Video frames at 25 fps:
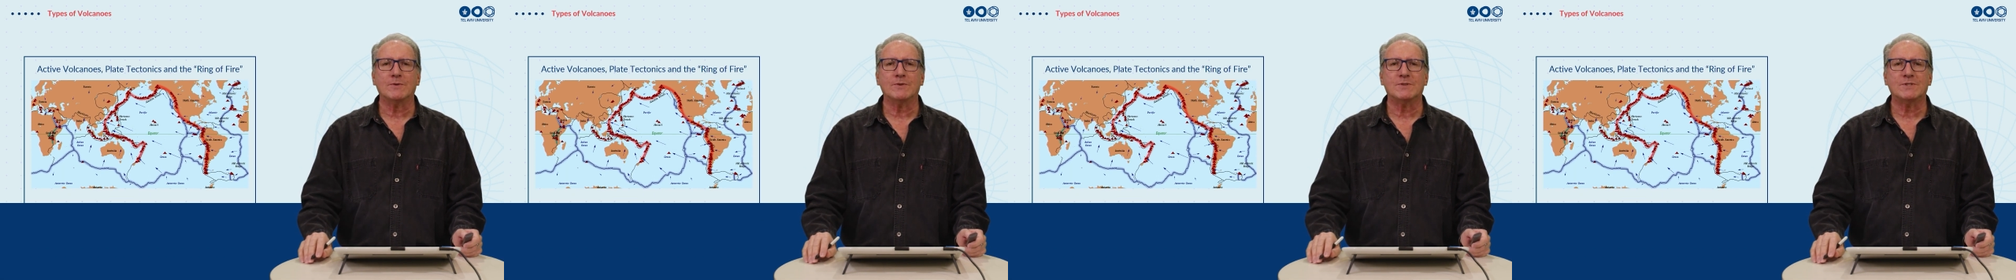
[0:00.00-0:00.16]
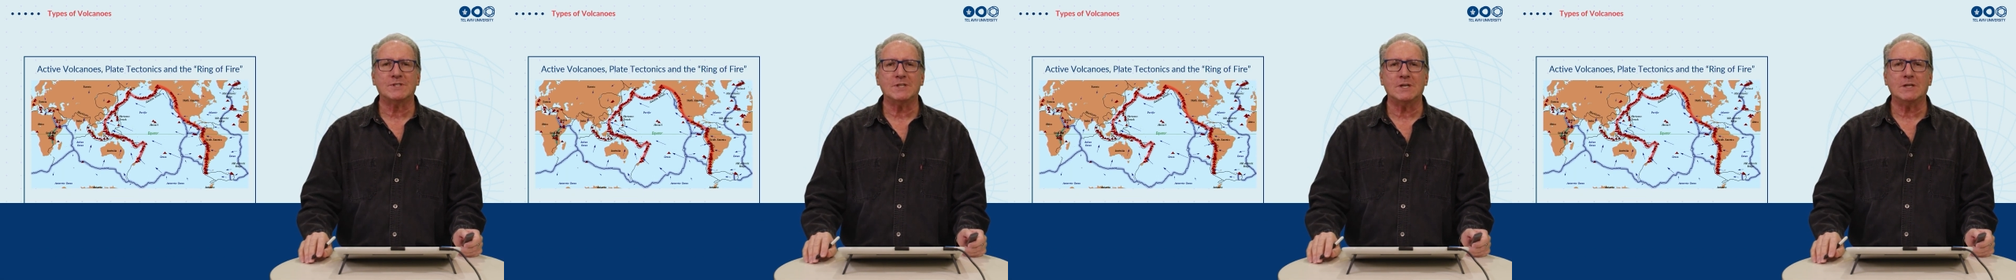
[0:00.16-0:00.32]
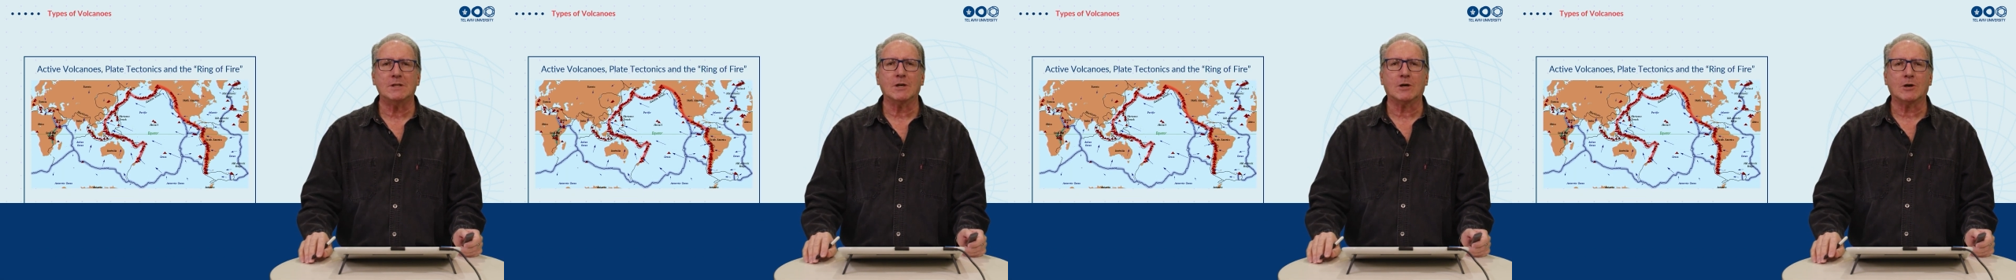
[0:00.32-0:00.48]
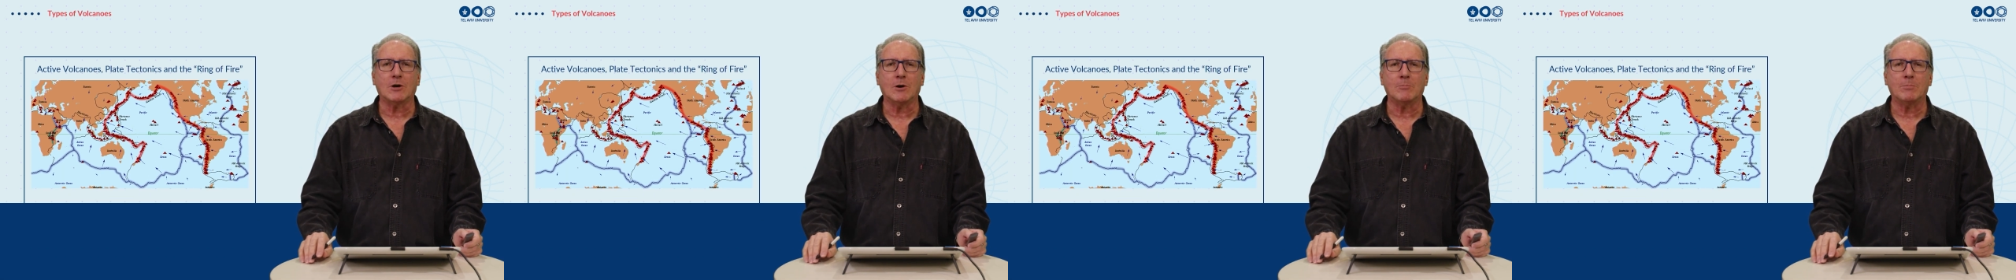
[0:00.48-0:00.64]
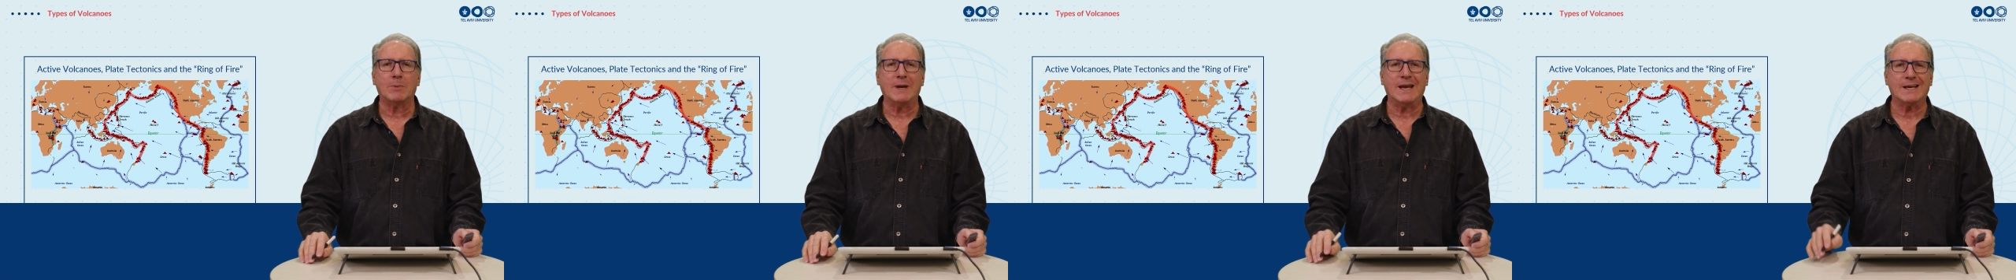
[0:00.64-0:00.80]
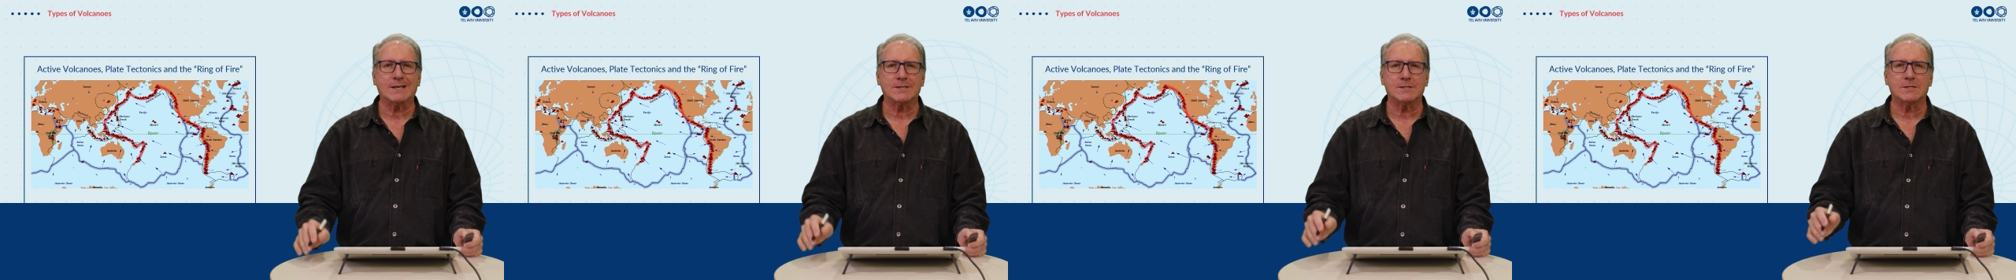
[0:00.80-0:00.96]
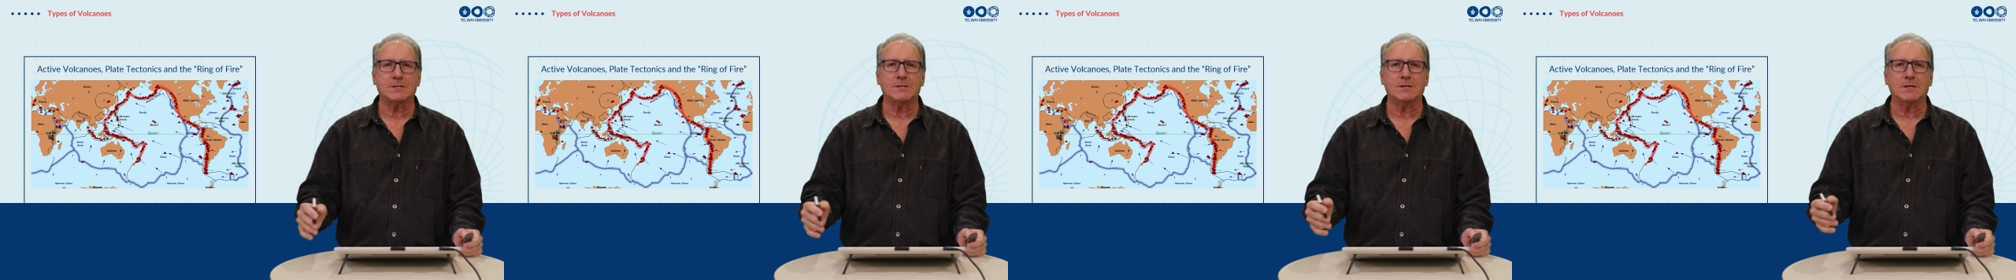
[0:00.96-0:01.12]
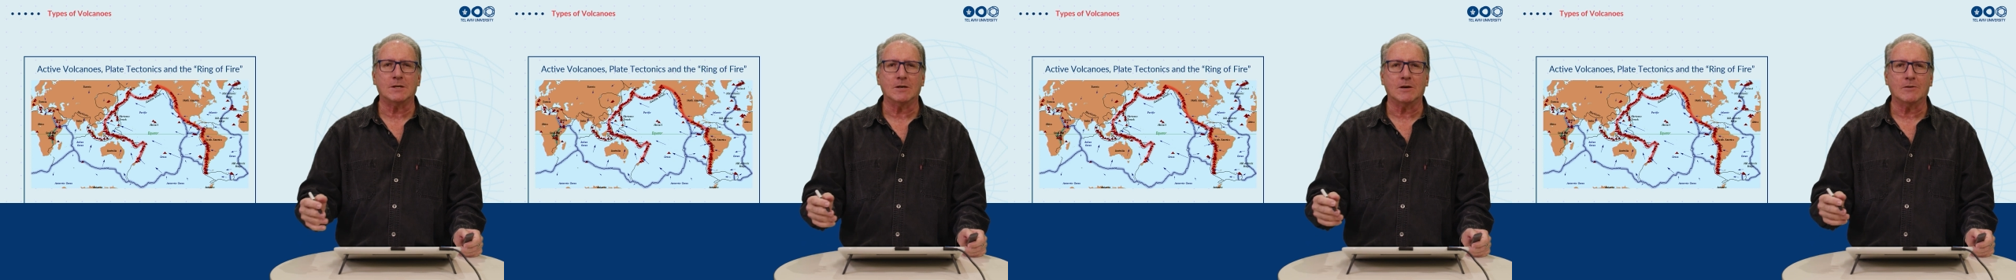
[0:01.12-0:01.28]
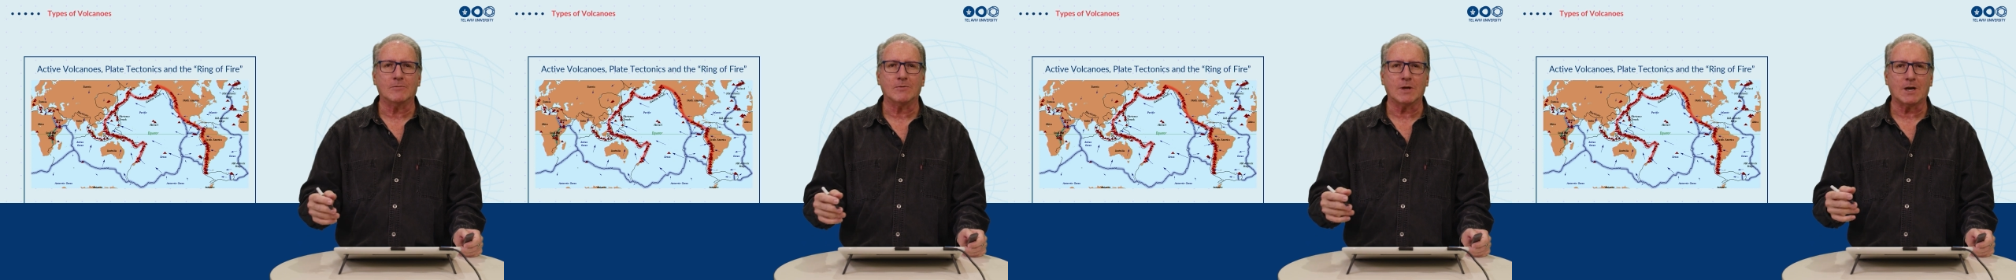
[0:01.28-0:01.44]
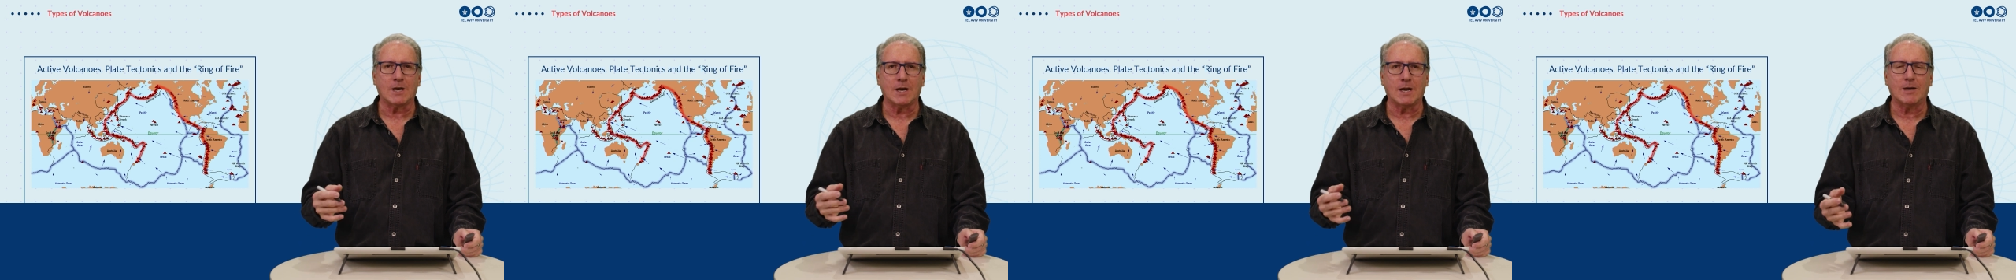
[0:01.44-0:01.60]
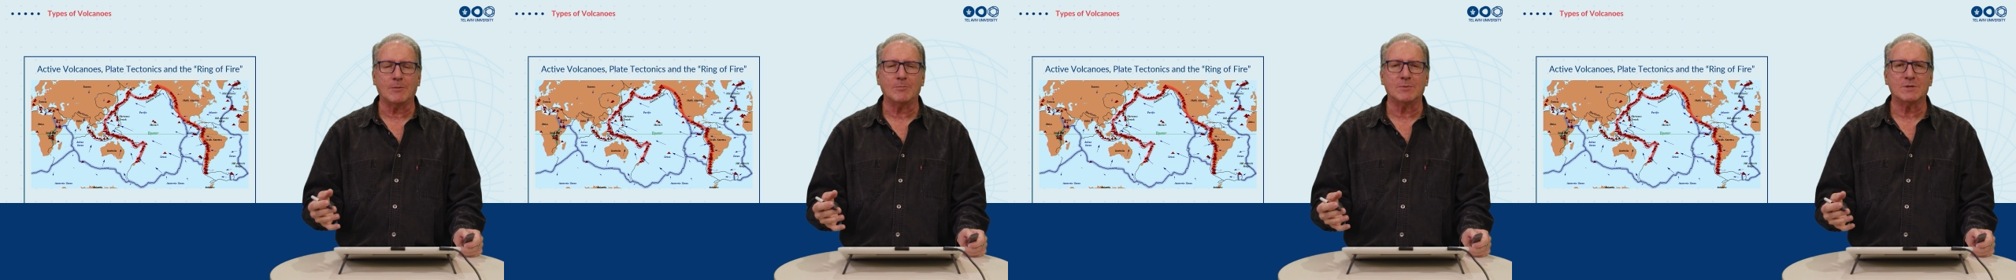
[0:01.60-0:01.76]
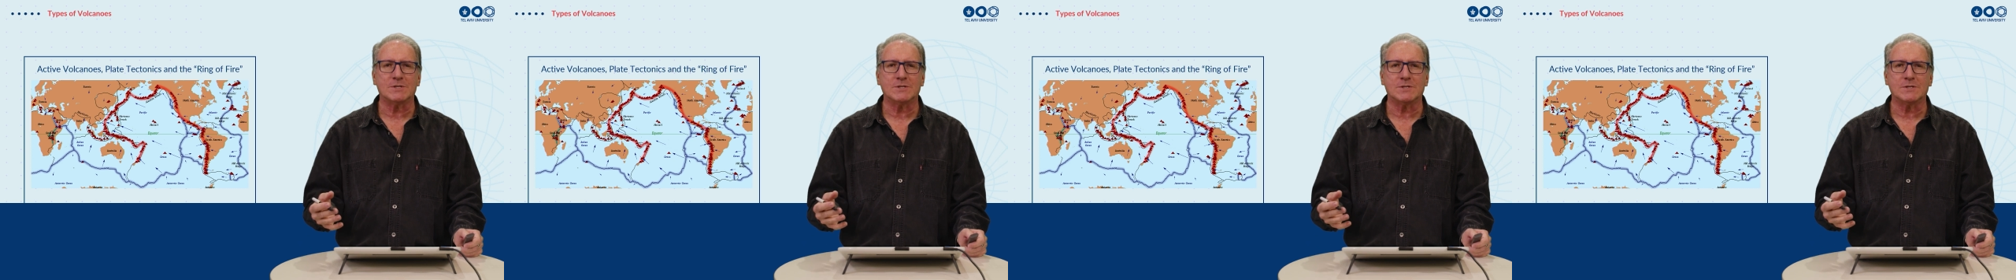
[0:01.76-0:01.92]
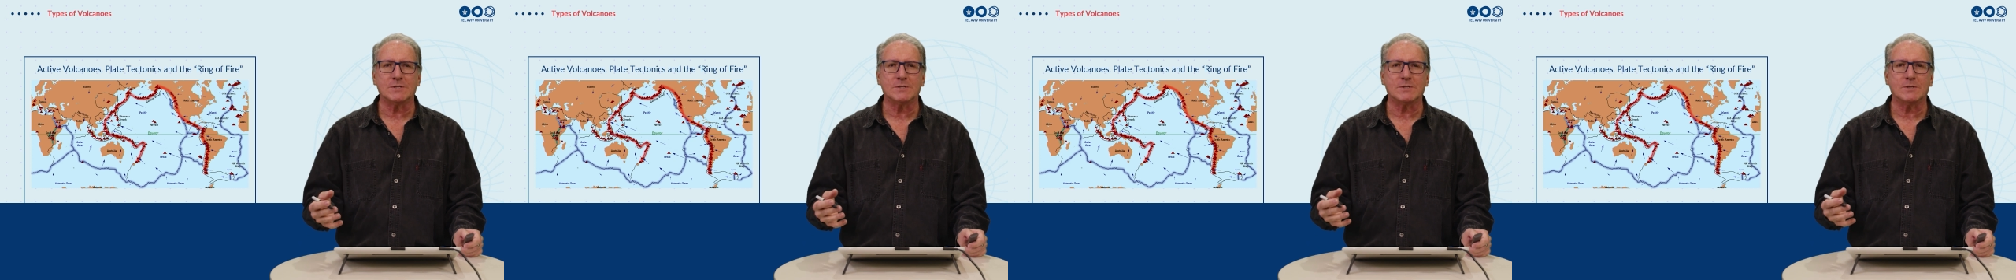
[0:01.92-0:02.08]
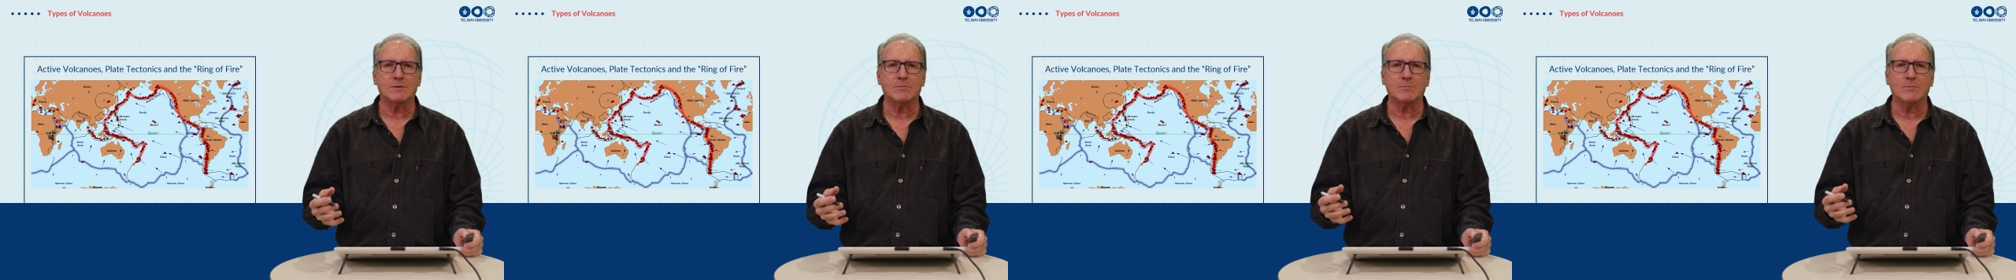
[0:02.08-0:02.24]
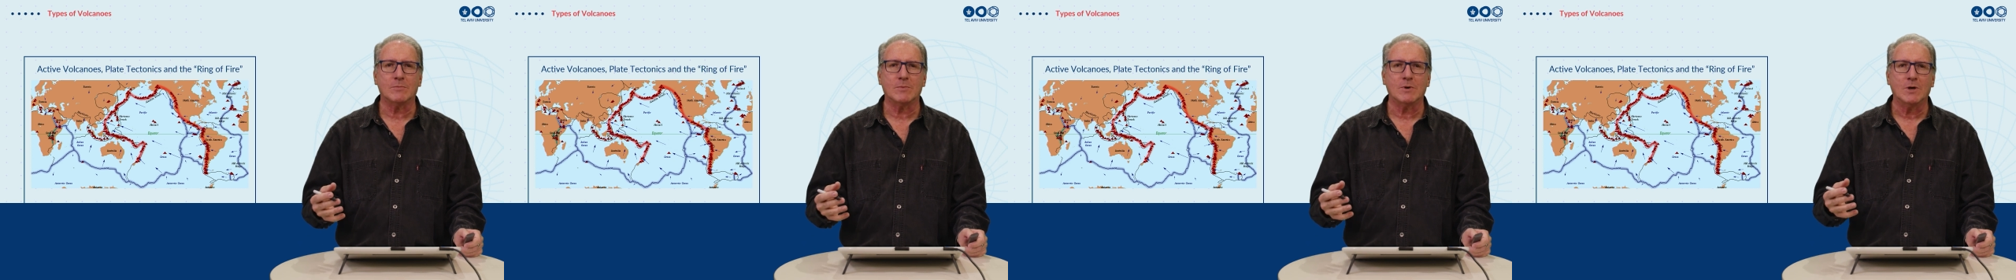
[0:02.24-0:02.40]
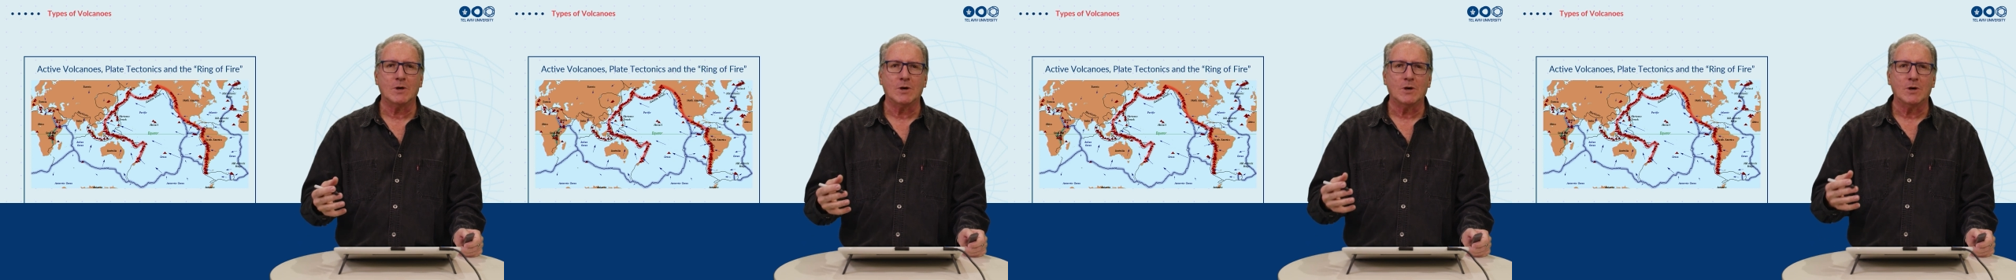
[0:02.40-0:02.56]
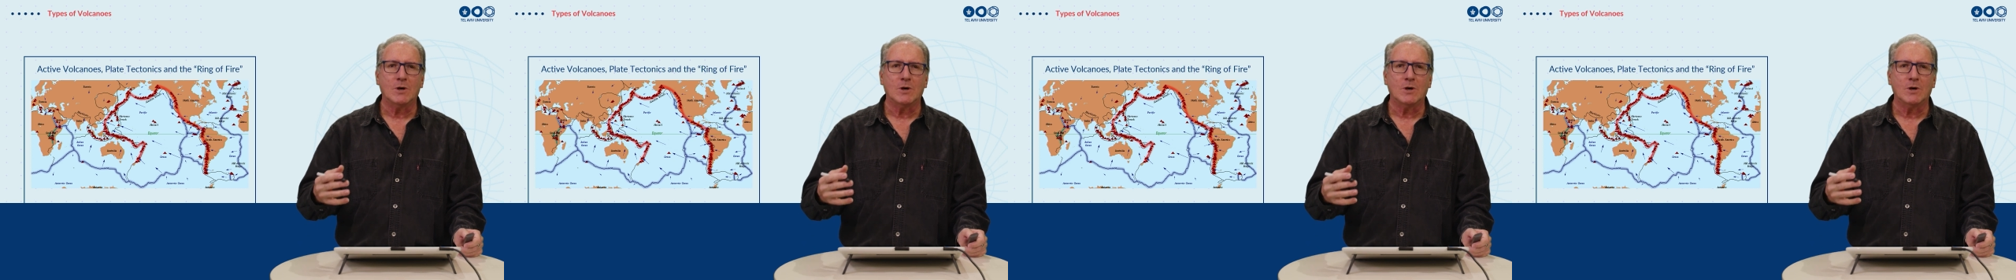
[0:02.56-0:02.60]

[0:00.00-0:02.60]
seen the complexity of the climate system.